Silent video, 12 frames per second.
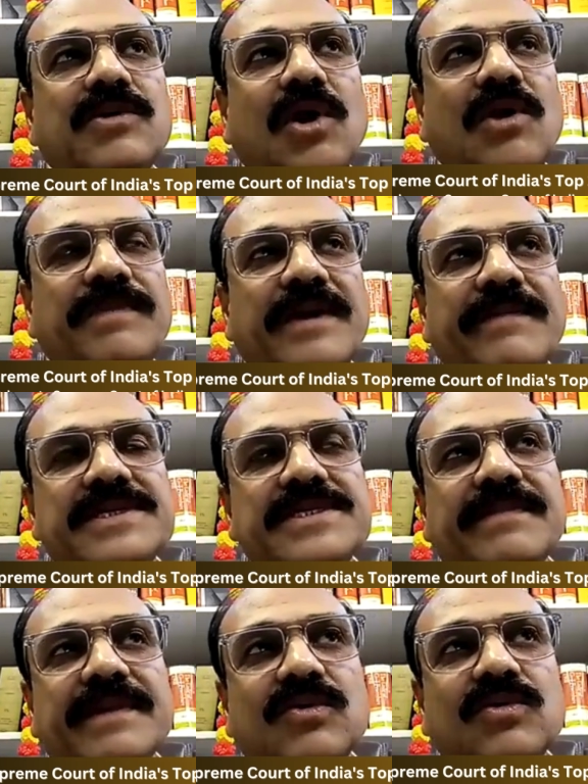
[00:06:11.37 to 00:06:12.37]

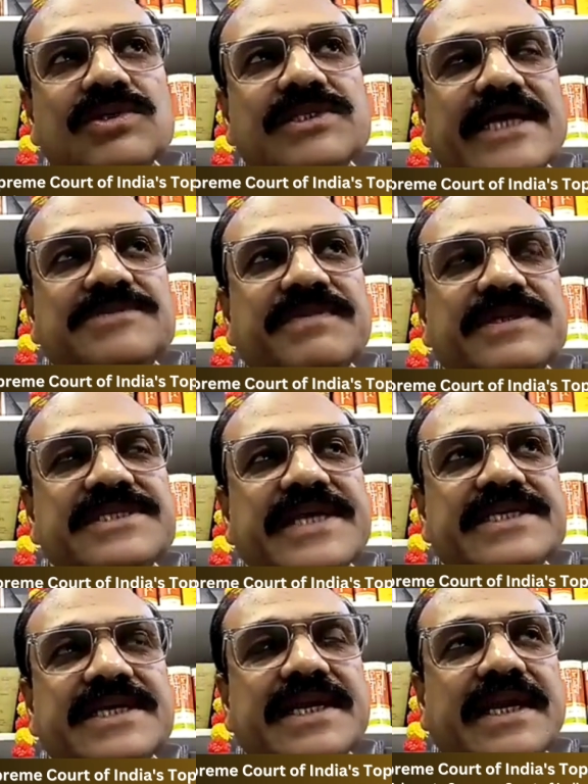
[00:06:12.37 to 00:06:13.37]
non-permissible goods as per
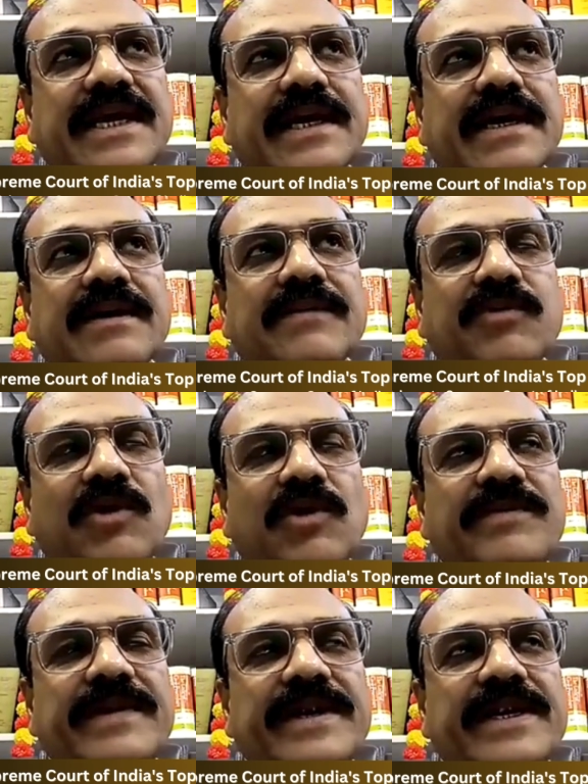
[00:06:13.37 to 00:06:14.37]
section,
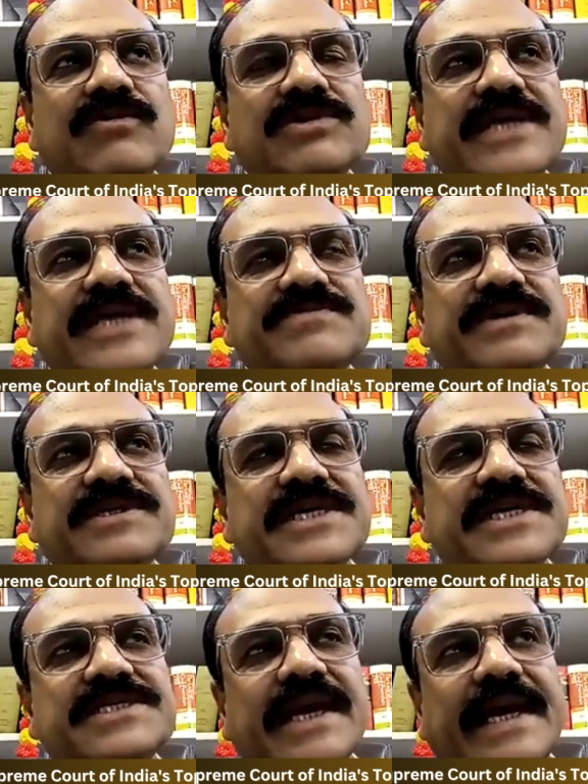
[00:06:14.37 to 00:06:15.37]
prohibited goods as per
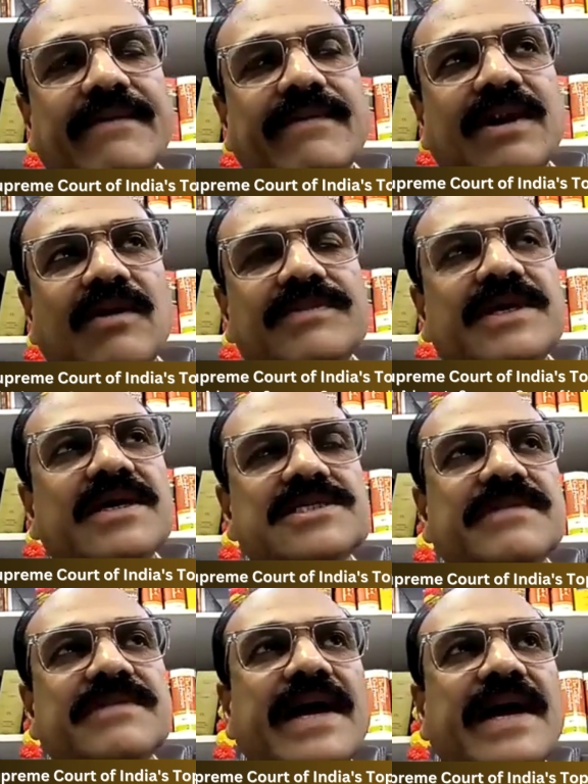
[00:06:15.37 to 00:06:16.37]
section 11 of the
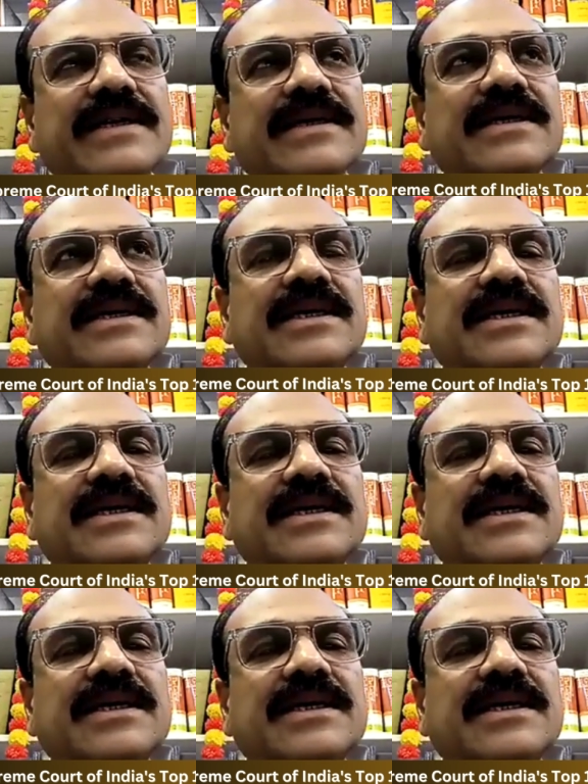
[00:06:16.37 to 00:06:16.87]
Custom Act,